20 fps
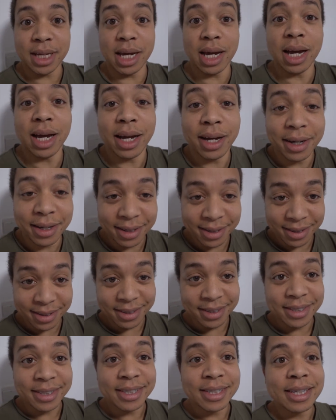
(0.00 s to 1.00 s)
yeah,
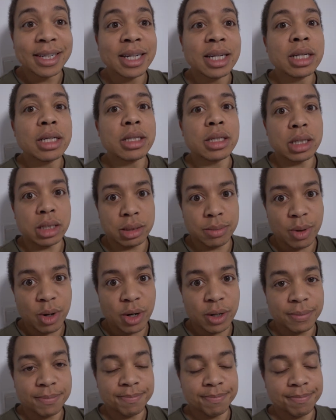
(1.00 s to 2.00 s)
see you tomorrow.